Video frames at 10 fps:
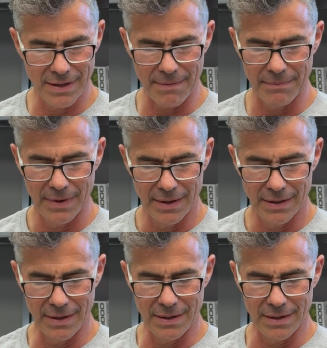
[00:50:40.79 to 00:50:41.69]
Yep,
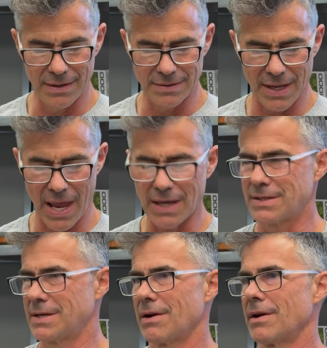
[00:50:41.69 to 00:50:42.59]
is
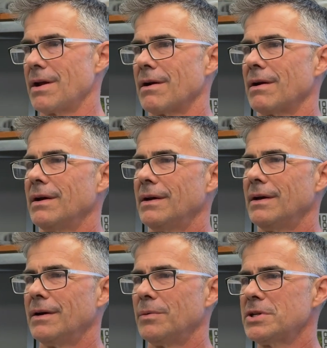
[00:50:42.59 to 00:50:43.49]
exterior,
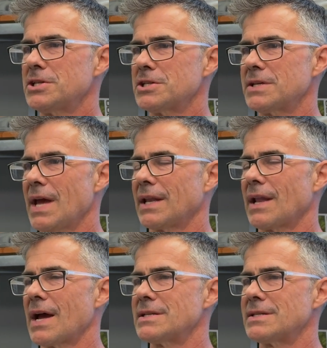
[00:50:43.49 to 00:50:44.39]
which is
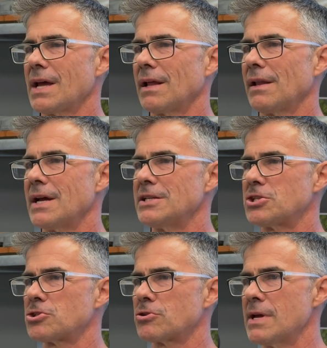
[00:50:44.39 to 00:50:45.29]
headlights,
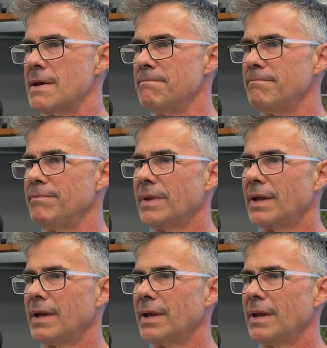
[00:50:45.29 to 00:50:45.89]
taillights, trim.